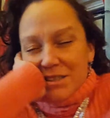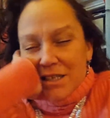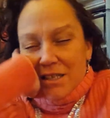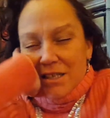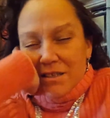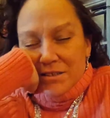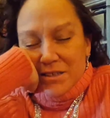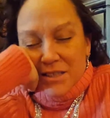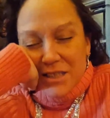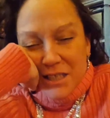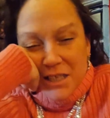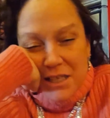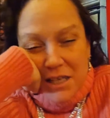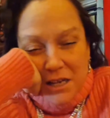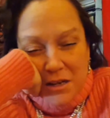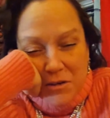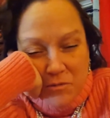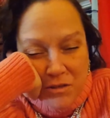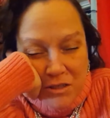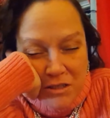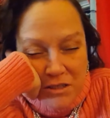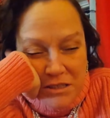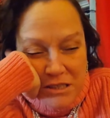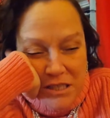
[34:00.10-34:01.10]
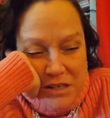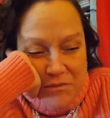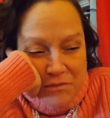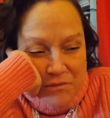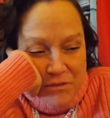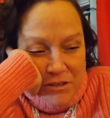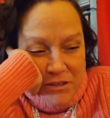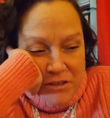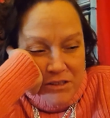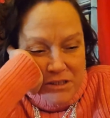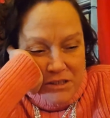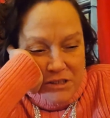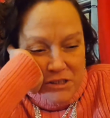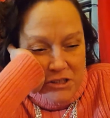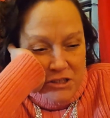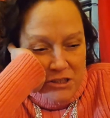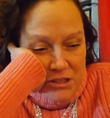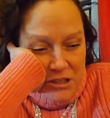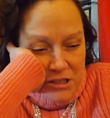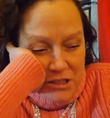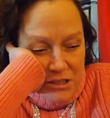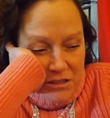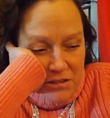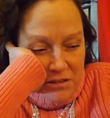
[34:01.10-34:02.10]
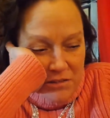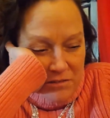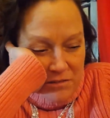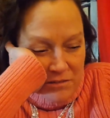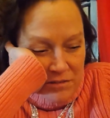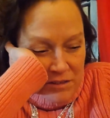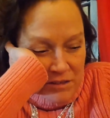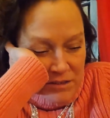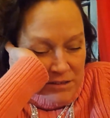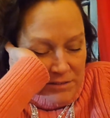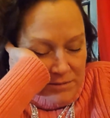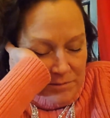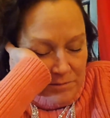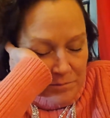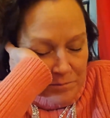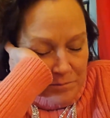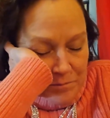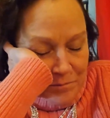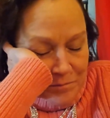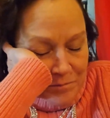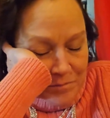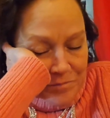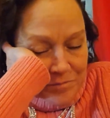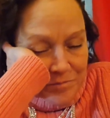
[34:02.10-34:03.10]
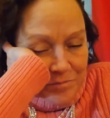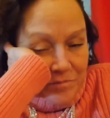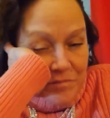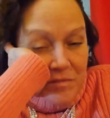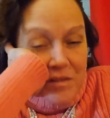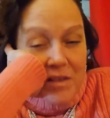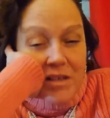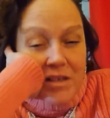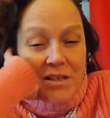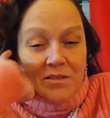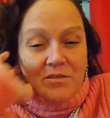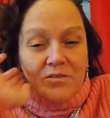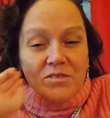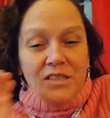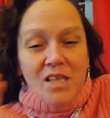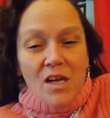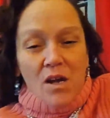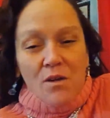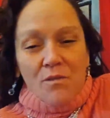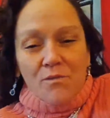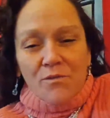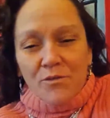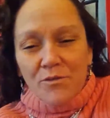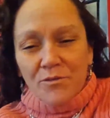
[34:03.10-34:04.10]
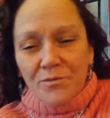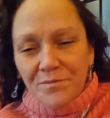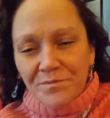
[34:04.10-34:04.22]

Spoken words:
sick I was. I felt like shit. It was awful.